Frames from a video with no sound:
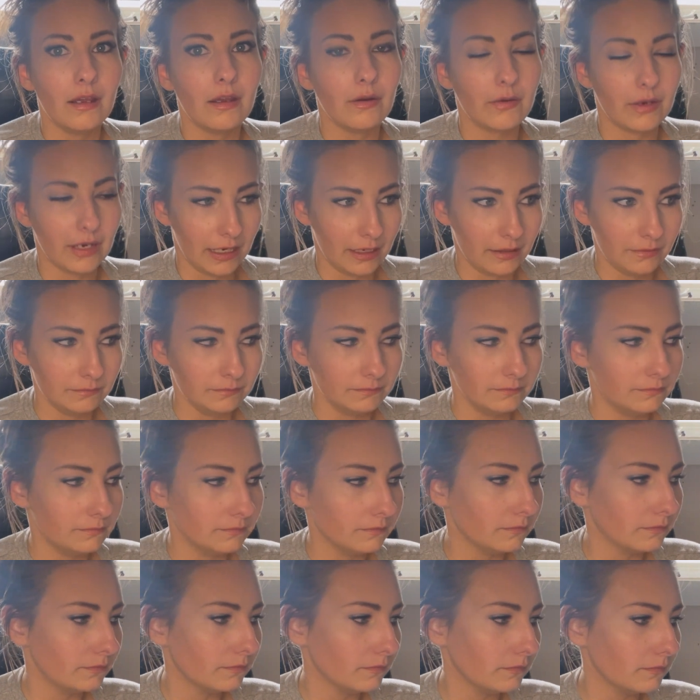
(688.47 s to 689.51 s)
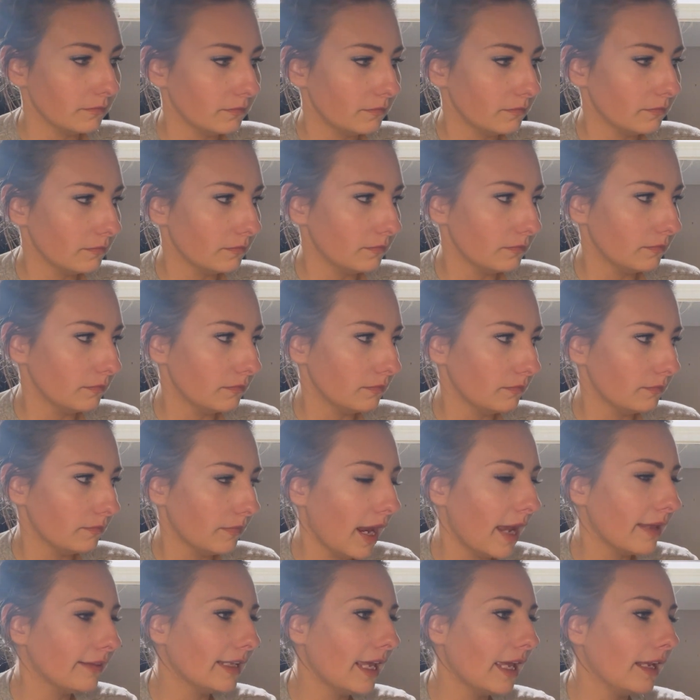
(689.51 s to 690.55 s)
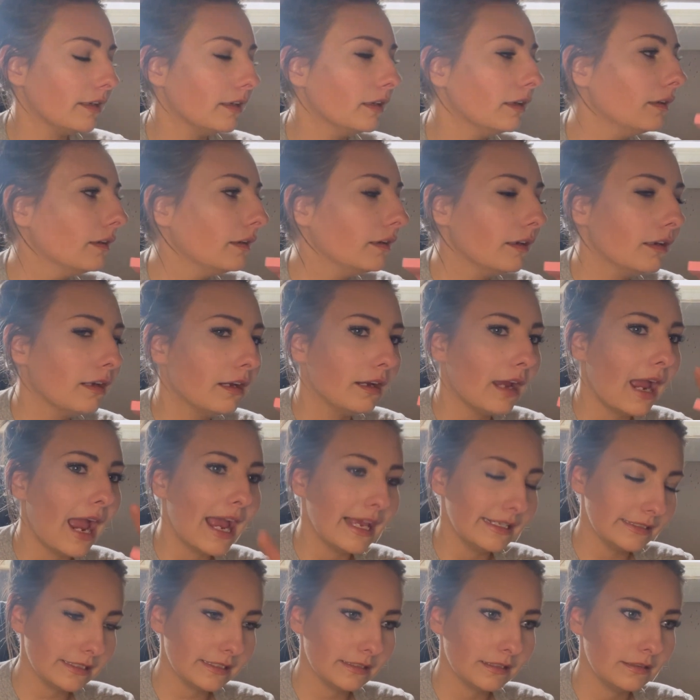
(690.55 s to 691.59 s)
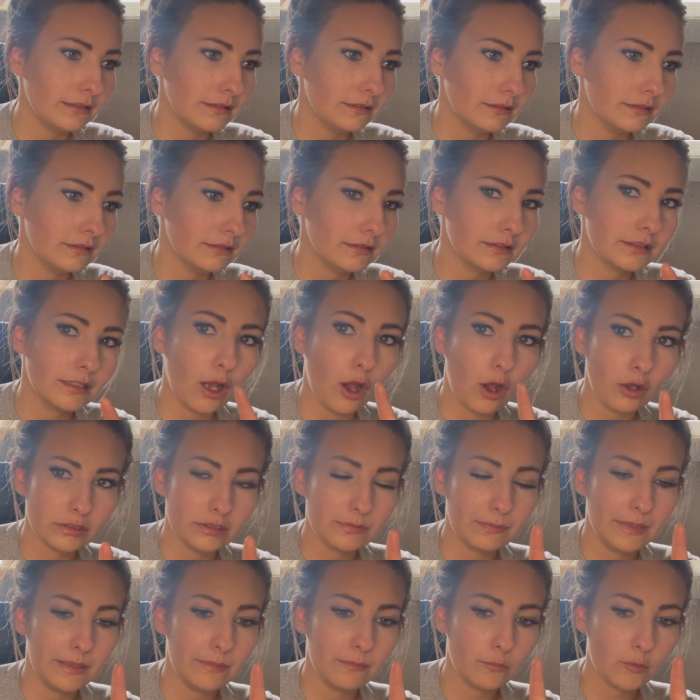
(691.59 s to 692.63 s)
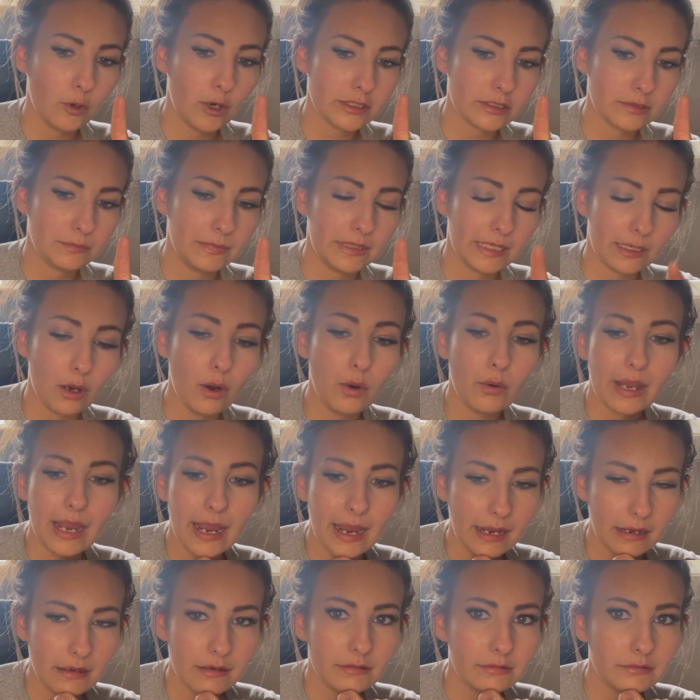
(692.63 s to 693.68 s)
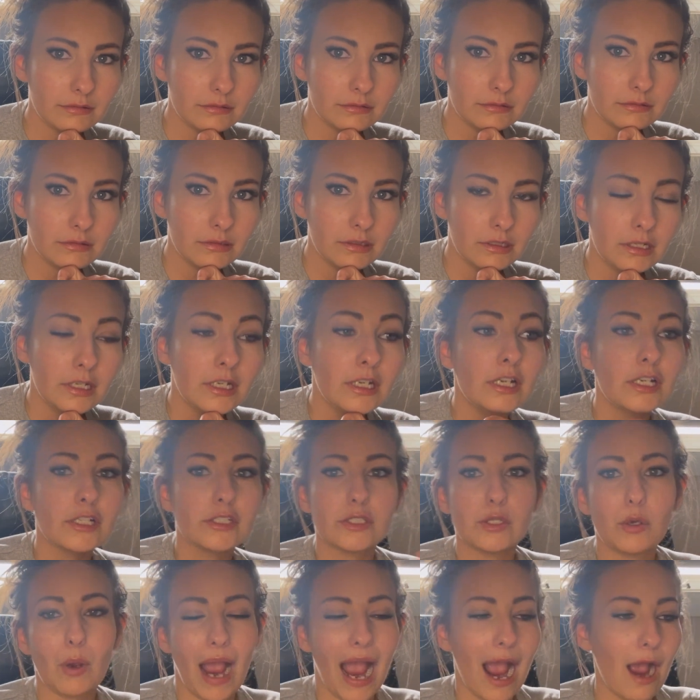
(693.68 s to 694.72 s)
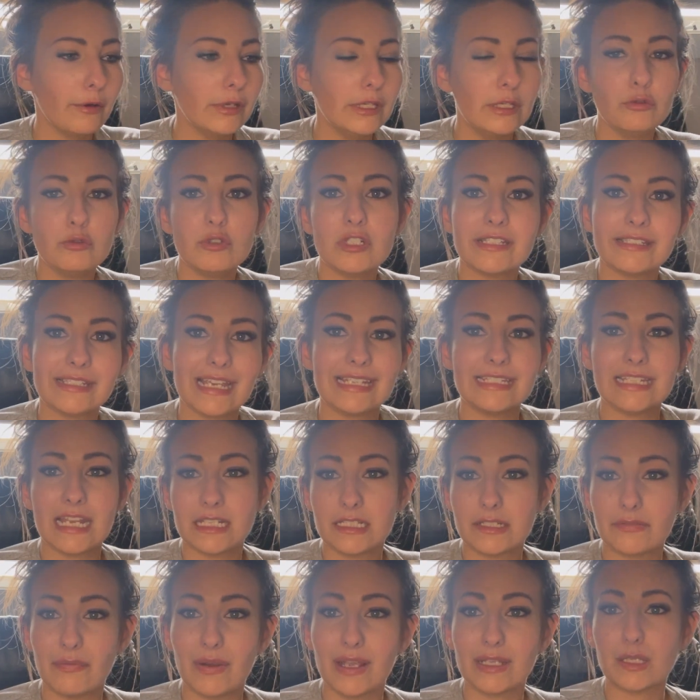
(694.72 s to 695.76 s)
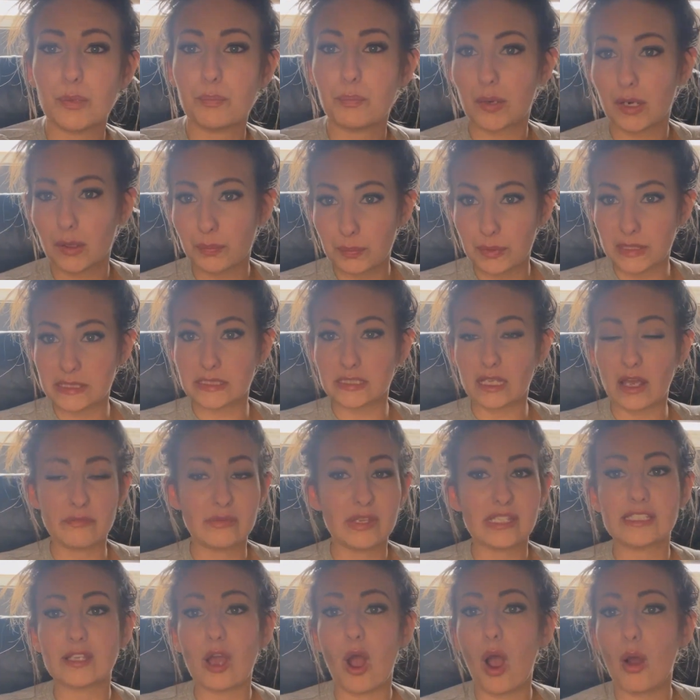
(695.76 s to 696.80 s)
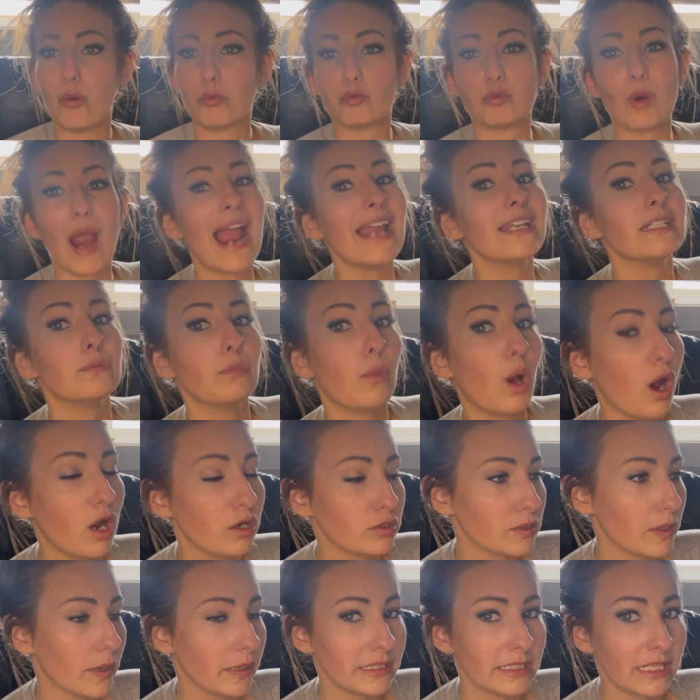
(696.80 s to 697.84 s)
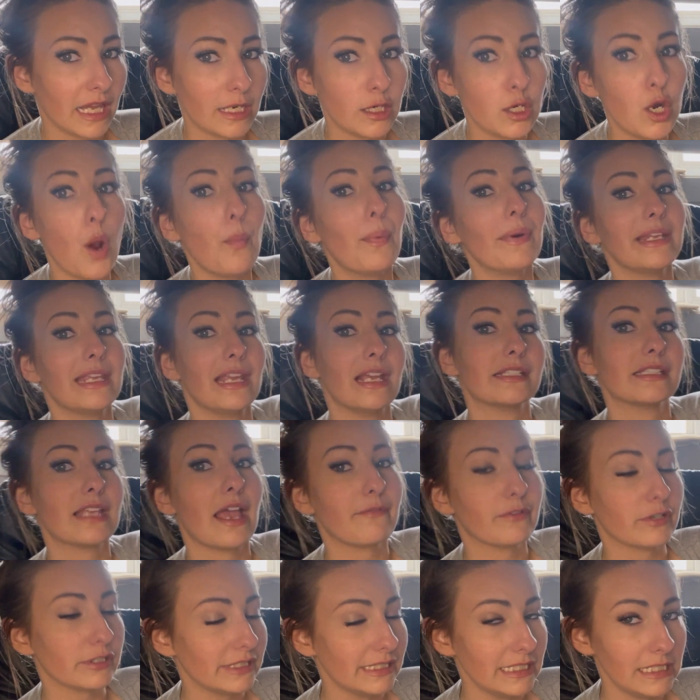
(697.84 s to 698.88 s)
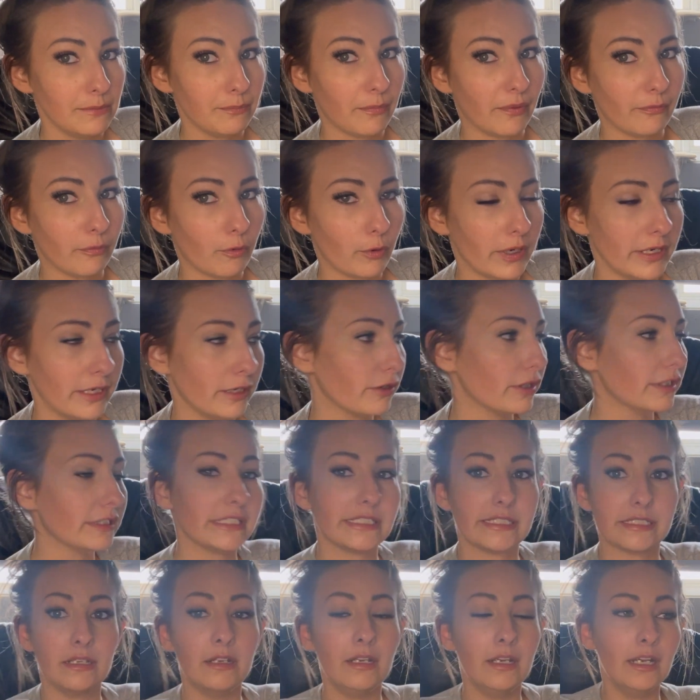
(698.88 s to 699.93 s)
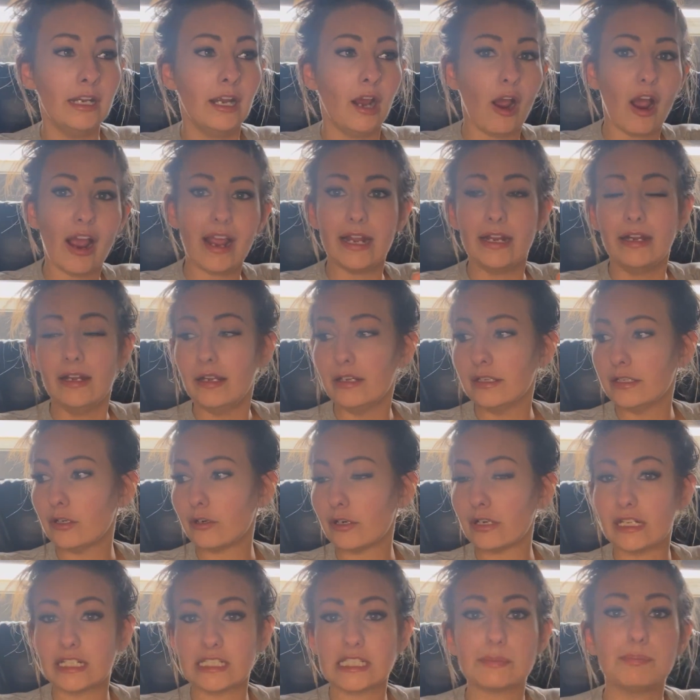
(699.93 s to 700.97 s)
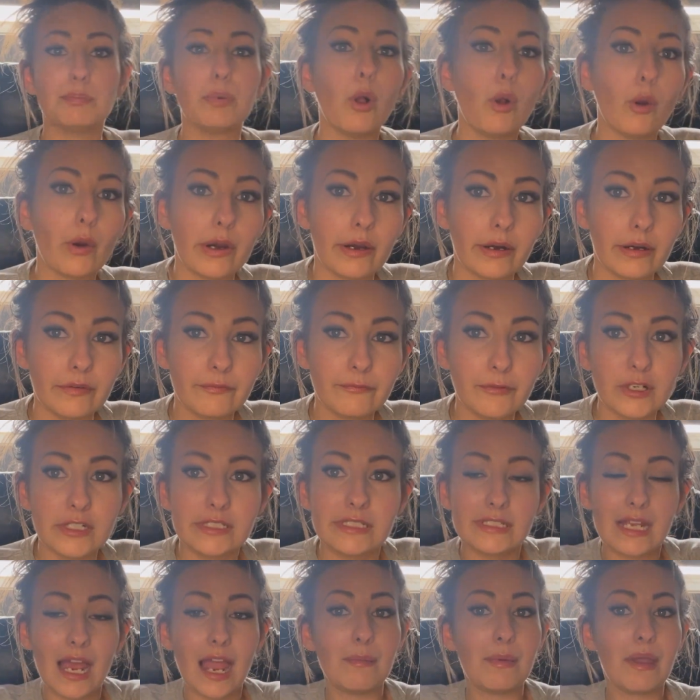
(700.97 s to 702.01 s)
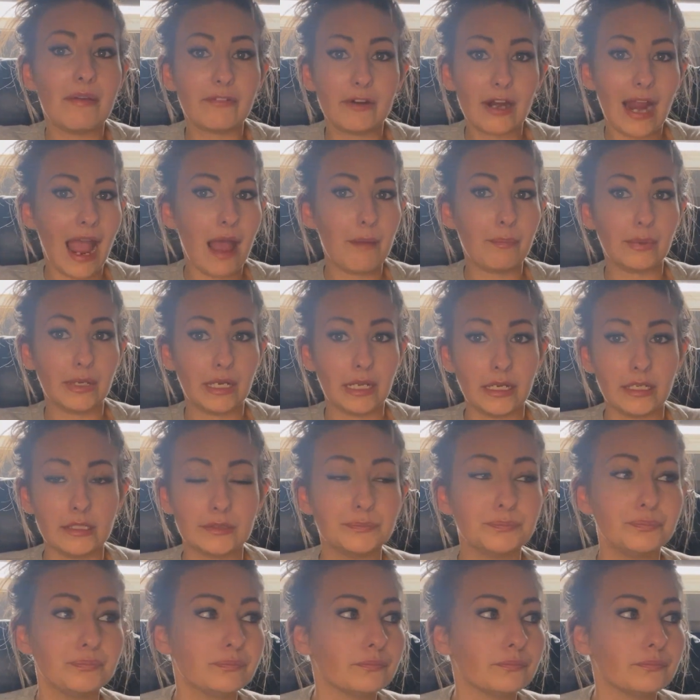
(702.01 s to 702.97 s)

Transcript: Okay, and then ask the ultimatum question. Be like, okay, so how you just identified the purpose of this random object that nobody has ever seen before. You're an explorer, first time ever happening.